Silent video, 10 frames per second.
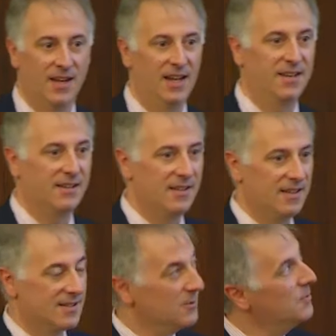And to
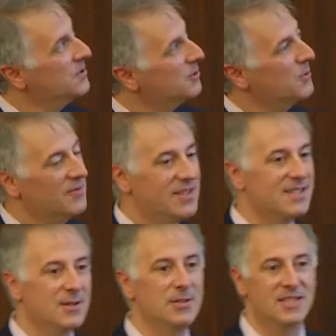so, so we've
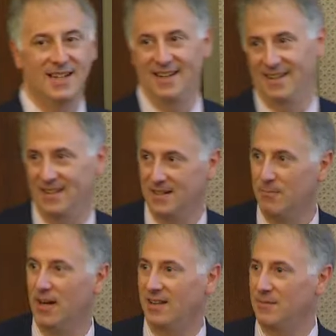dissociated it
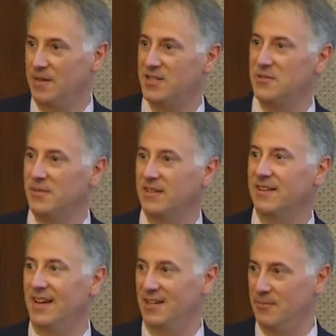by the measurement
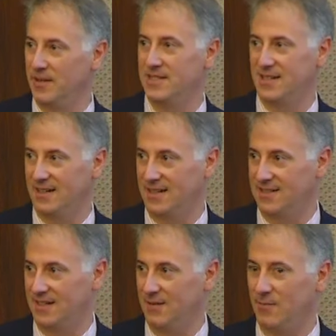and your bedside
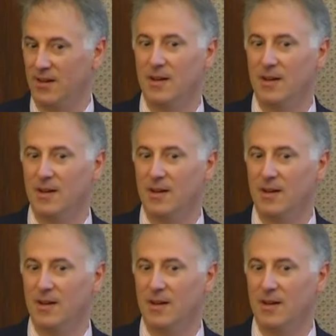exam.